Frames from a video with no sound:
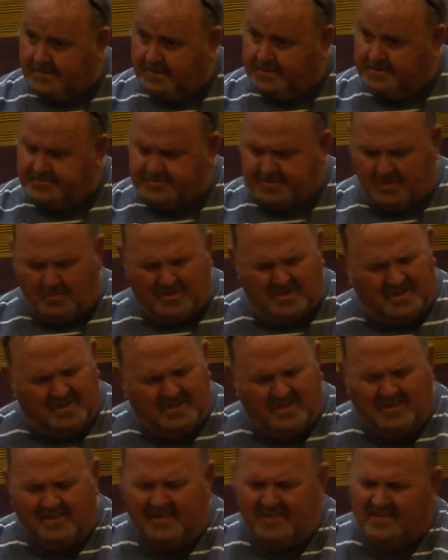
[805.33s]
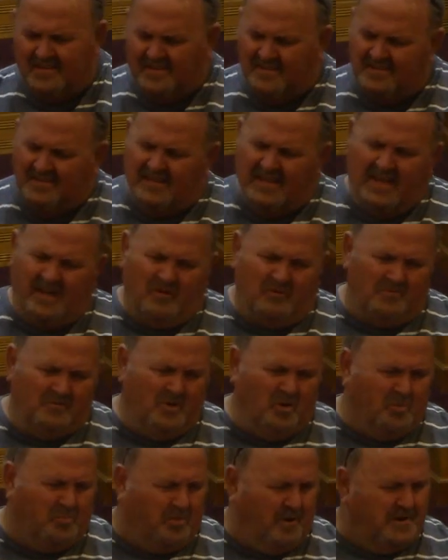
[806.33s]
You say, well, I don't
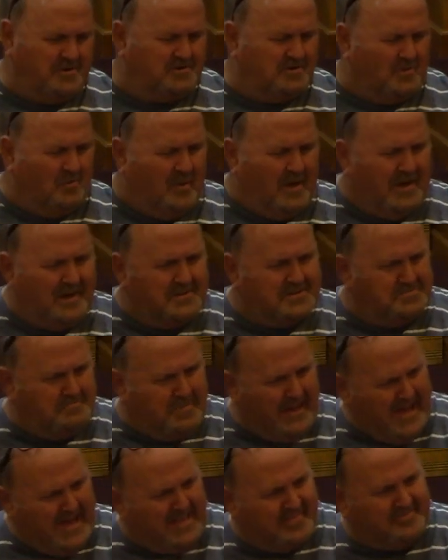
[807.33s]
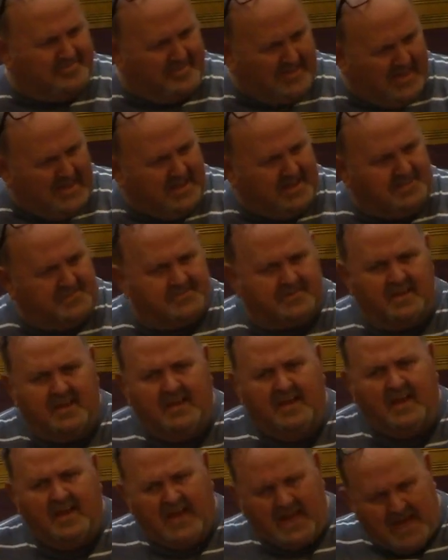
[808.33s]
know, preacher. Why does bad things
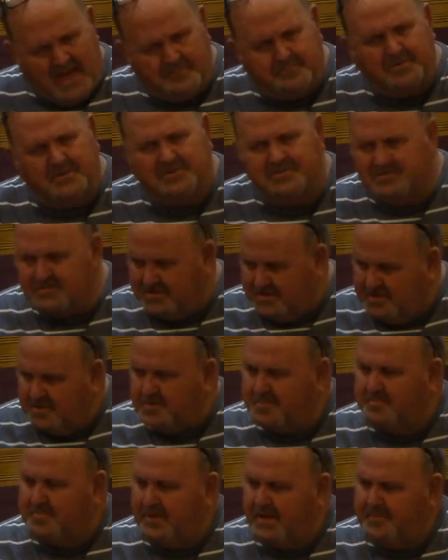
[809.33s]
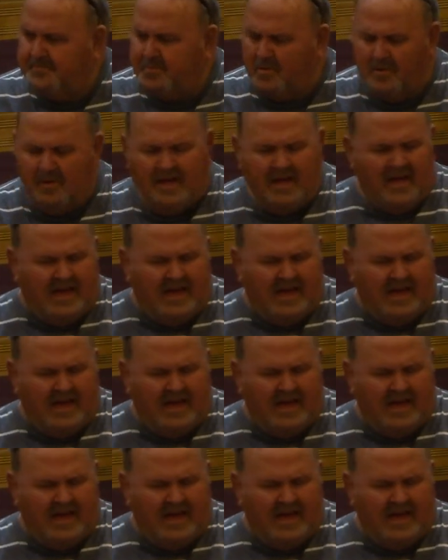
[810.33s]
happen to good people?